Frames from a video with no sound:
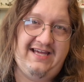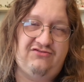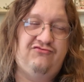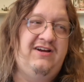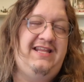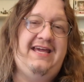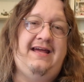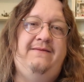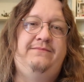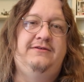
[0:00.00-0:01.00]
it's really
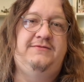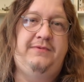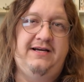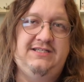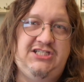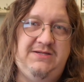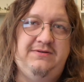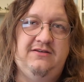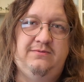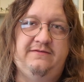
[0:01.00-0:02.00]
hampered by its
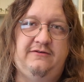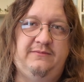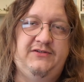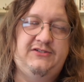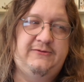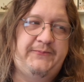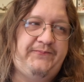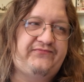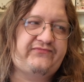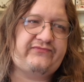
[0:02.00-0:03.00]
GPU performance.
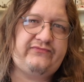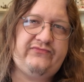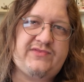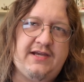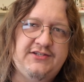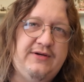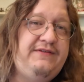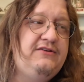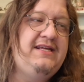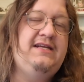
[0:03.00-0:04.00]
So
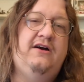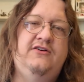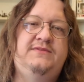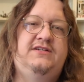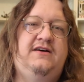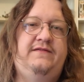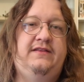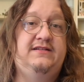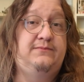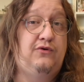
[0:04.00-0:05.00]
if you need a home server
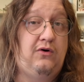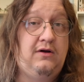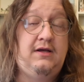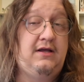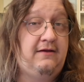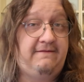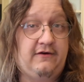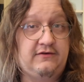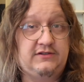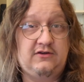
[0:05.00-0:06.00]
that's more
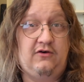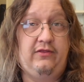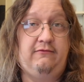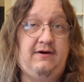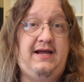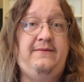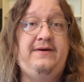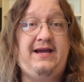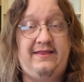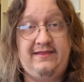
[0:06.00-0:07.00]
focused on the
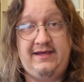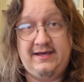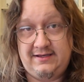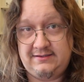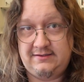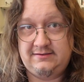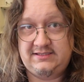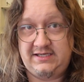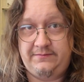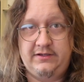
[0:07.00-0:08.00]
RAM and the
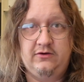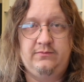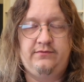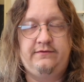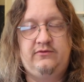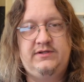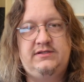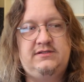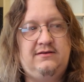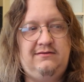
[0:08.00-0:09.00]
CPU
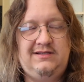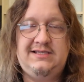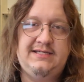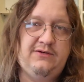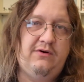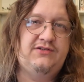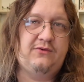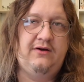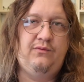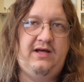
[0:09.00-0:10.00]
performance, this actually works
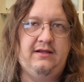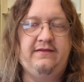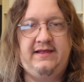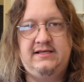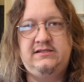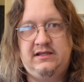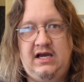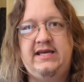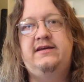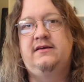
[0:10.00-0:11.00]
quite well. Things
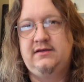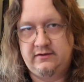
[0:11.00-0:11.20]
like